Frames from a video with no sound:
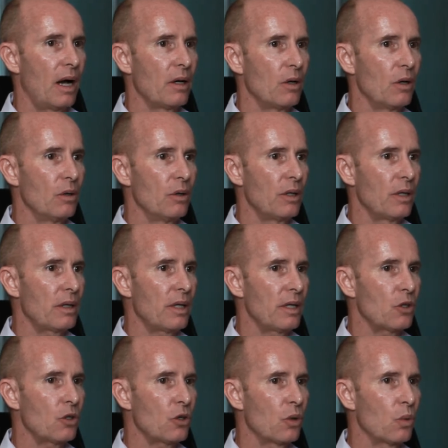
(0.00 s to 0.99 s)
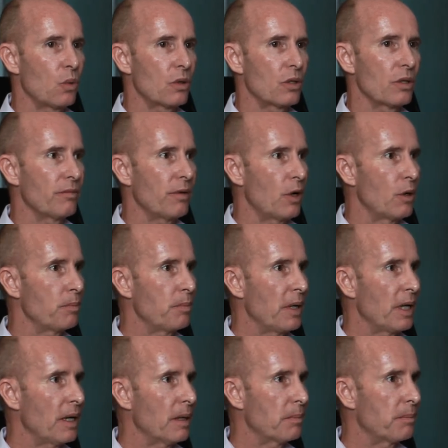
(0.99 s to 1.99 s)
know that there's talks of
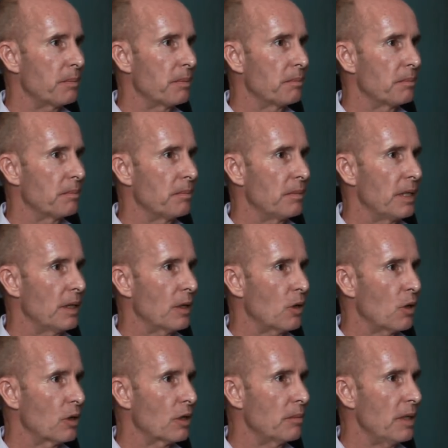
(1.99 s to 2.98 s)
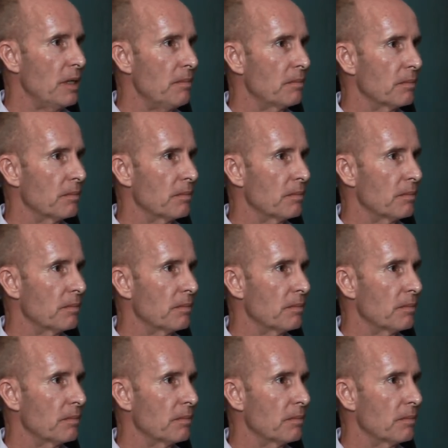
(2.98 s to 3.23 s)
opening up the economy,